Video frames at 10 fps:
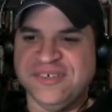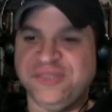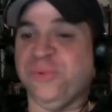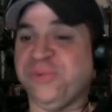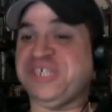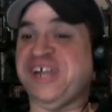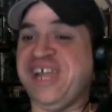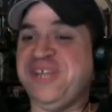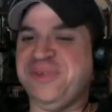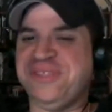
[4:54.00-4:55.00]
Dude, should I
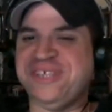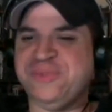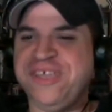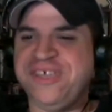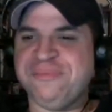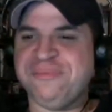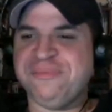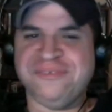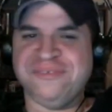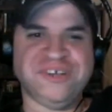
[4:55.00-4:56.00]
do it this week? Go
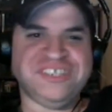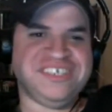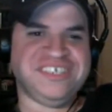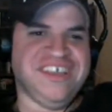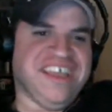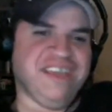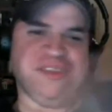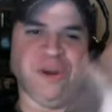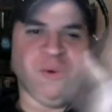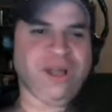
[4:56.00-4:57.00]
for it, Tom. Yeah, you
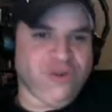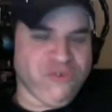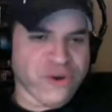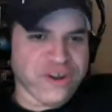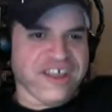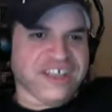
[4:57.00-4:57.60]
know what? I'll go for it.